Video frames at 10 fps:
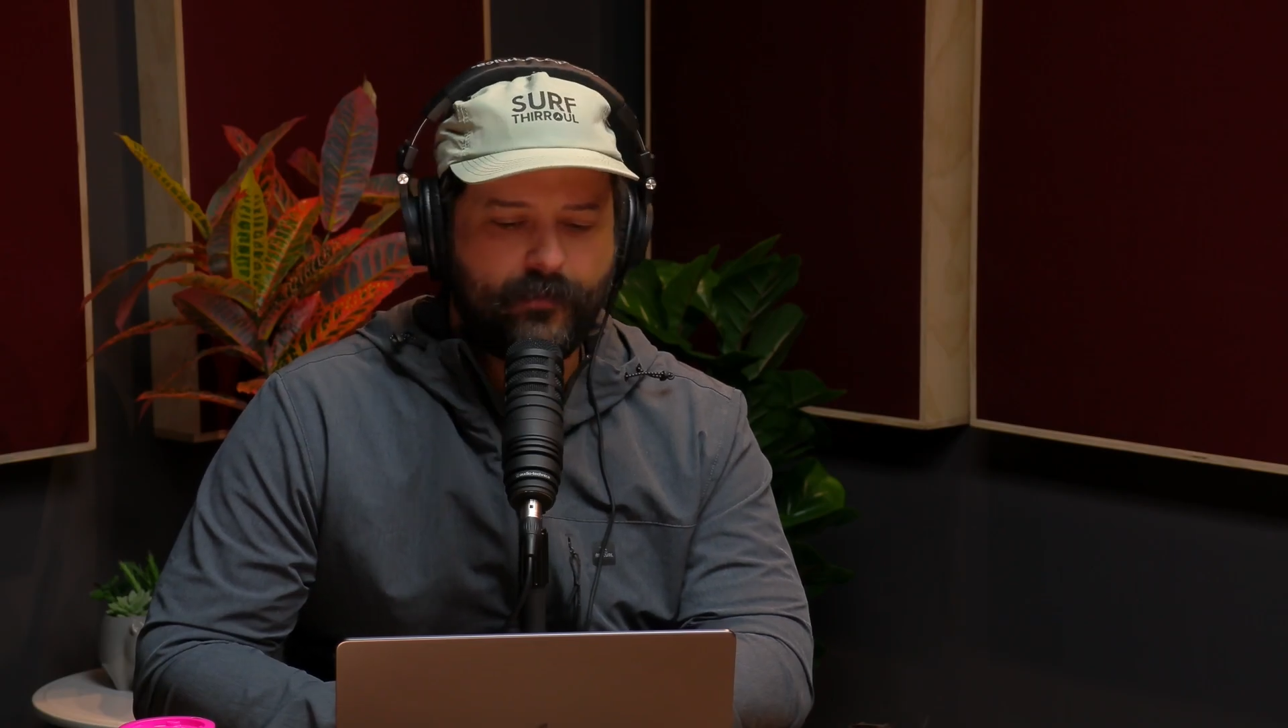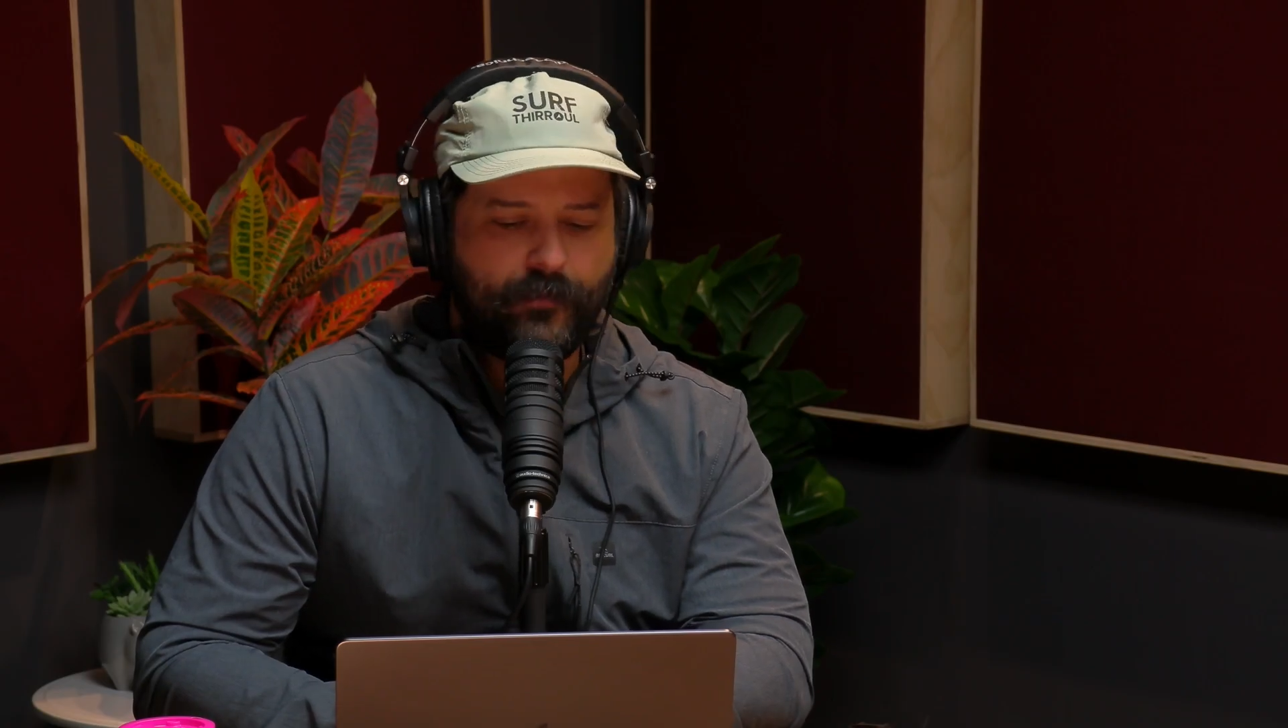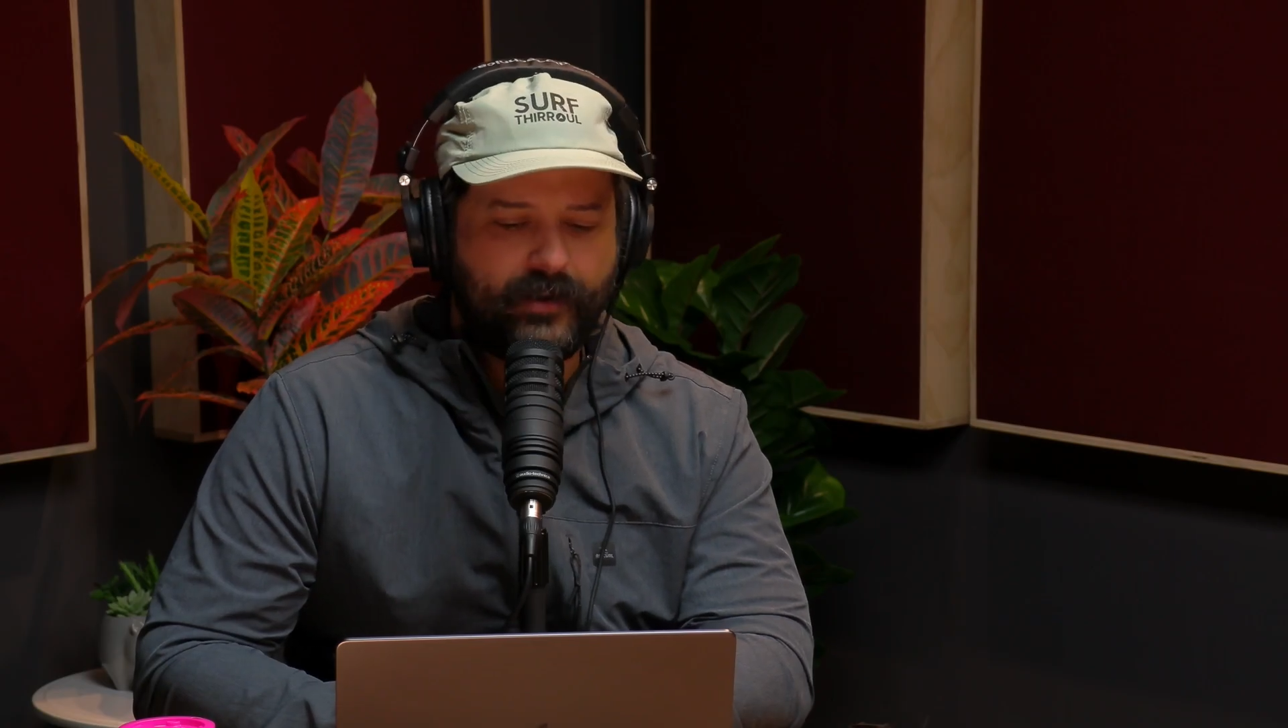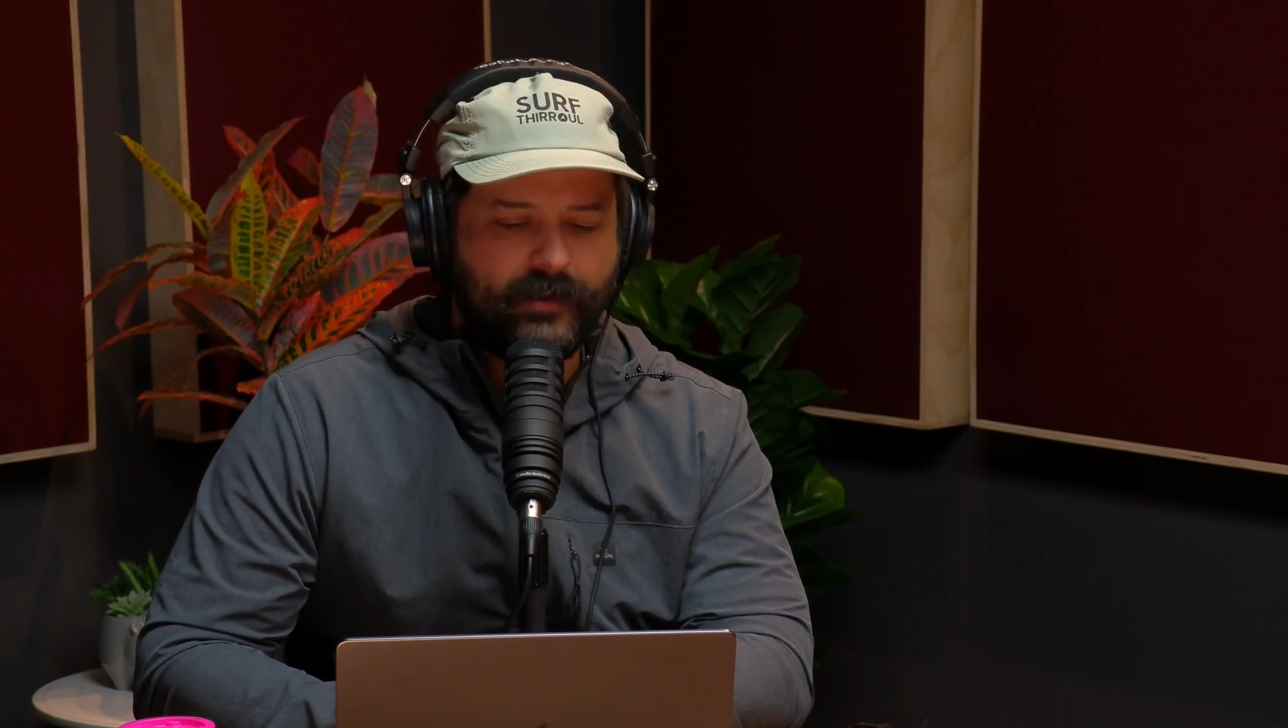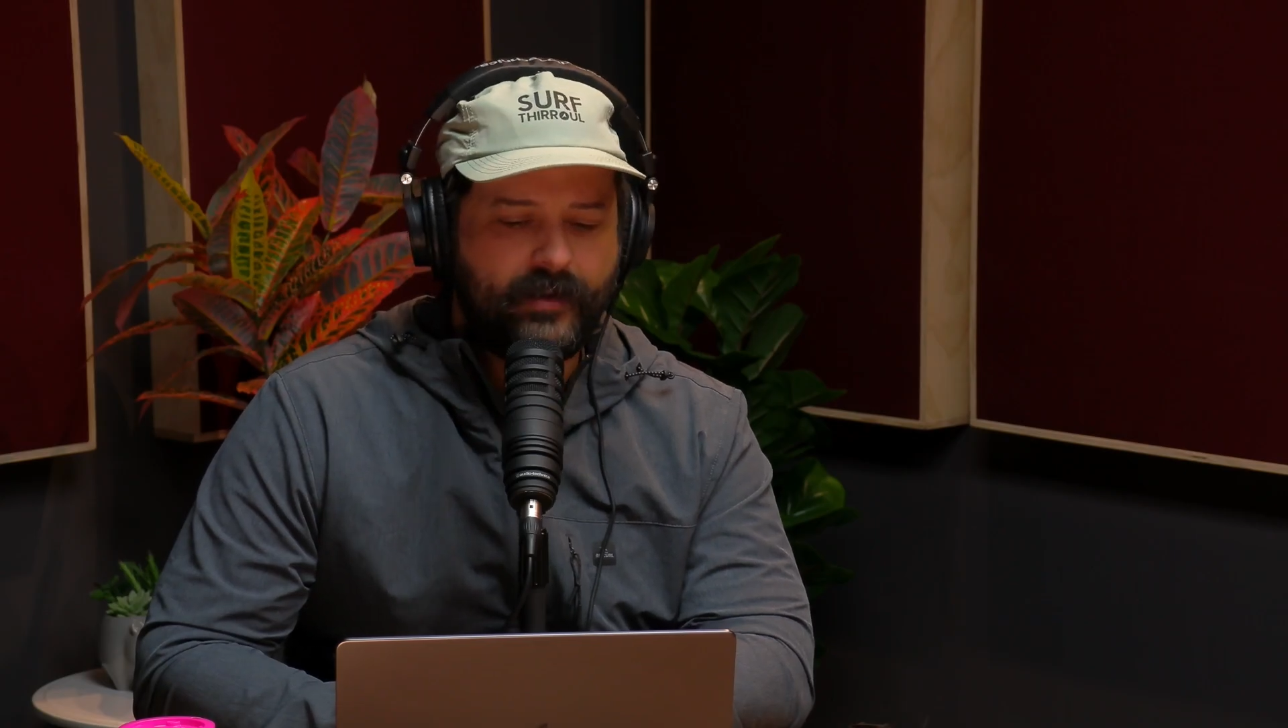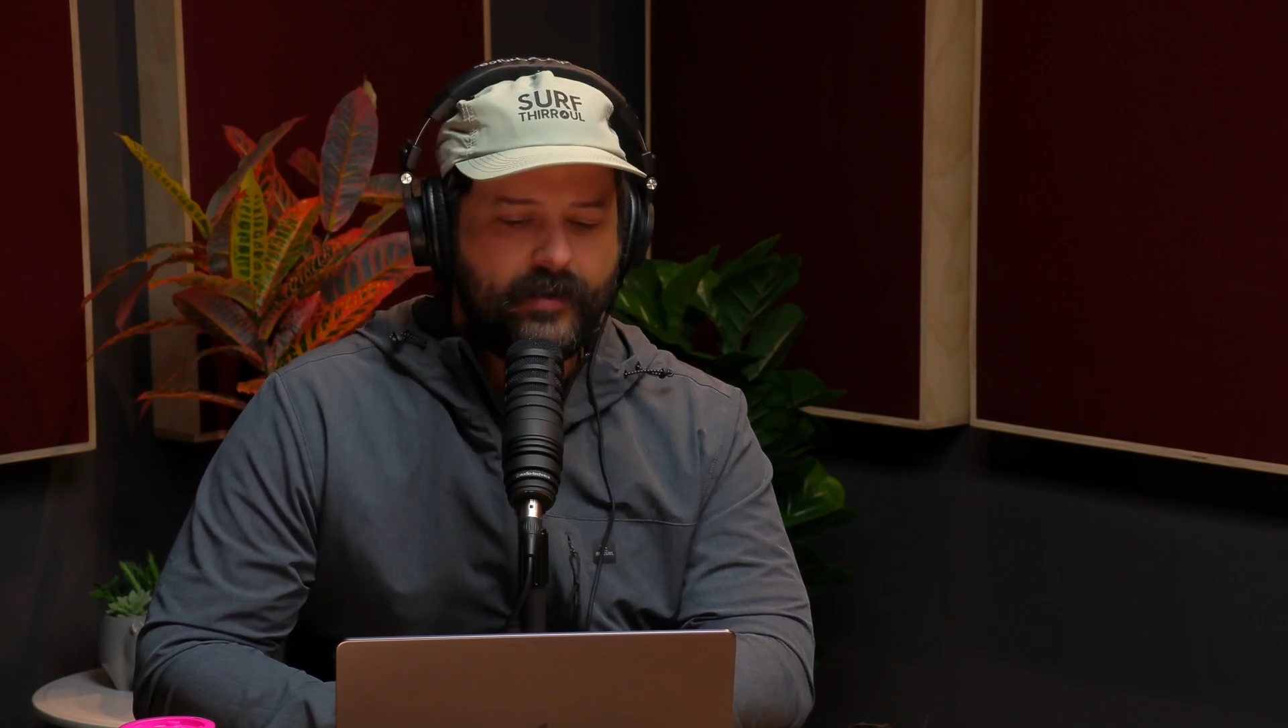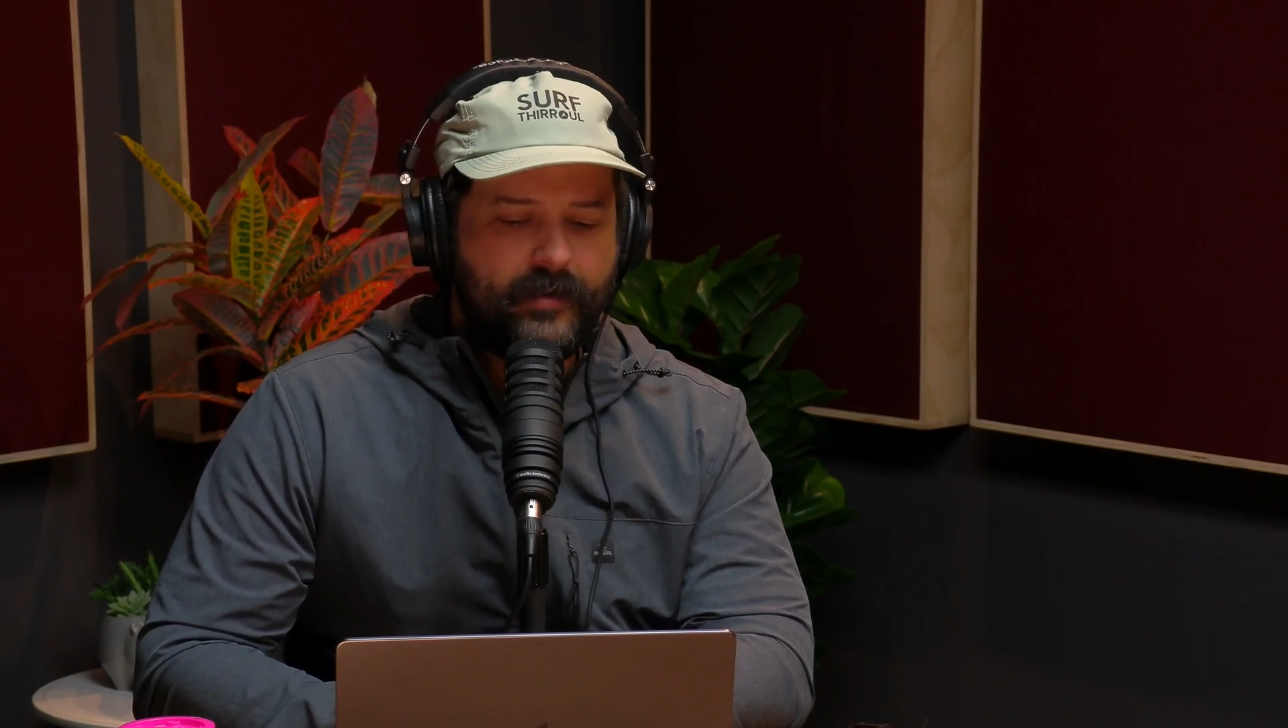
when